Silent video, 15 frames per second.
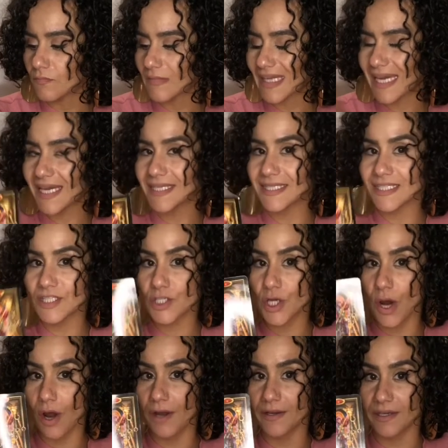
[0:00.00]
is
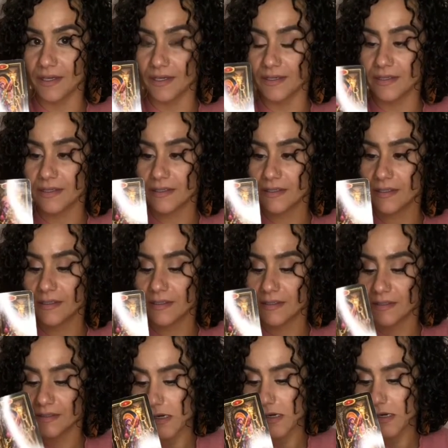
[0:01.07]
guarded.
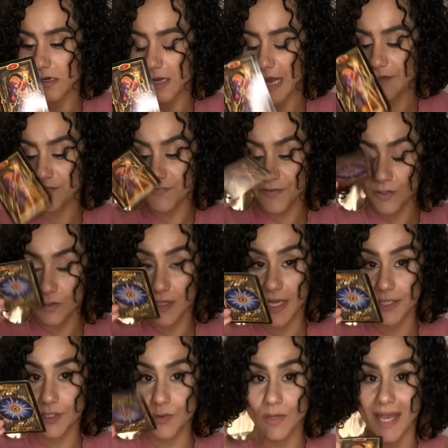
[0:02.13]
I feel like
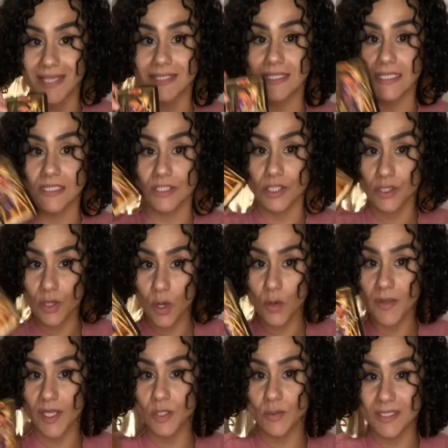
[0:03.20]
you guys need to know
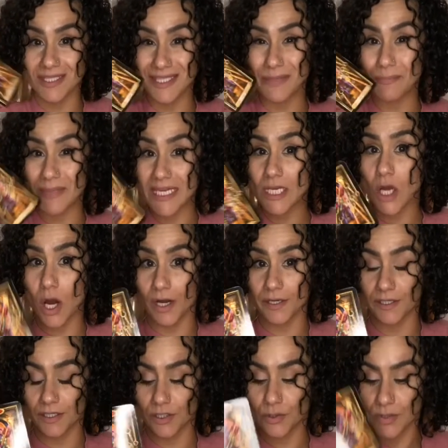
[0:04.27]
that you need to be
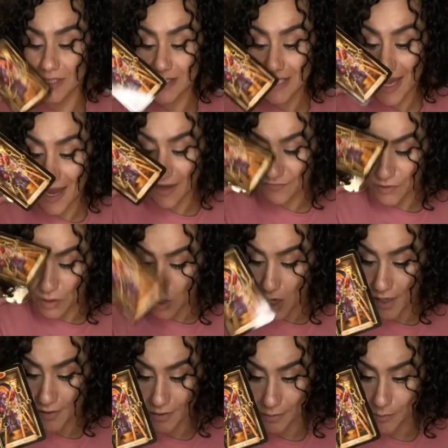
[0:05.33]
guarded. You need to have your
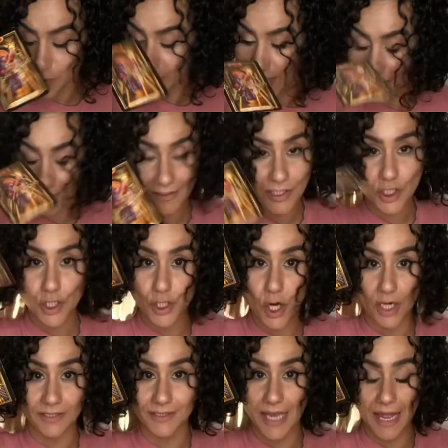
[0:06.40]
guard up. You can't let your
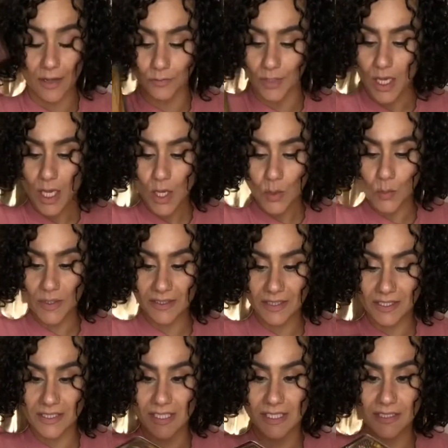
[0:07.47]
guard down with
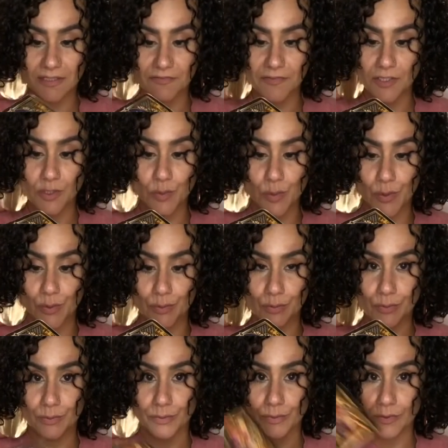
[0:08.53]
this individual,
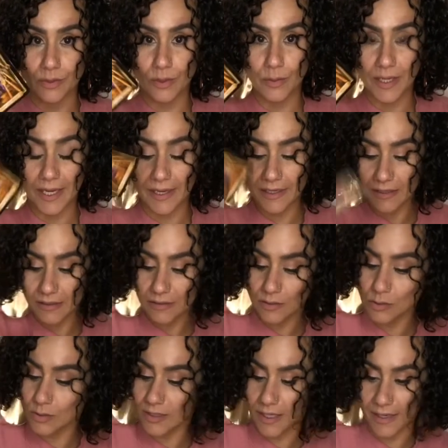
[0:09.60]
okay? You
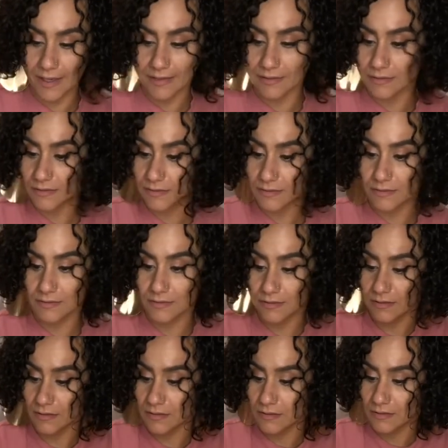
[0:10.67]
can't.
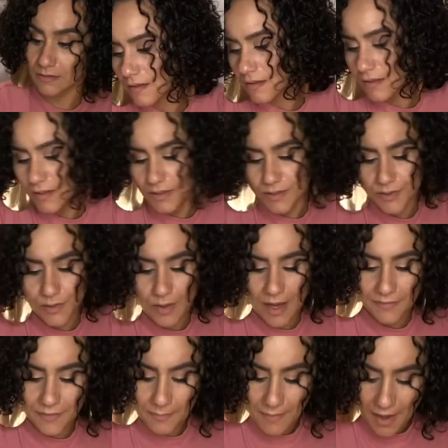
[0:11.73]
So at
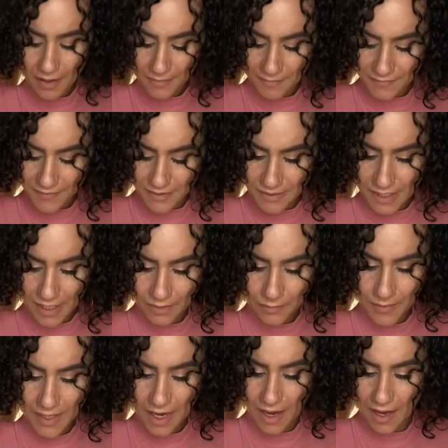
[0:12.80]
the bottom of the deck,
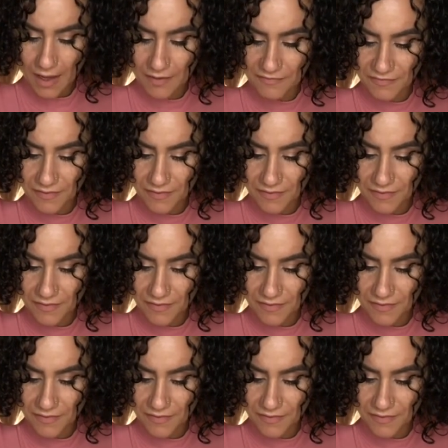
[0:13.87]
we have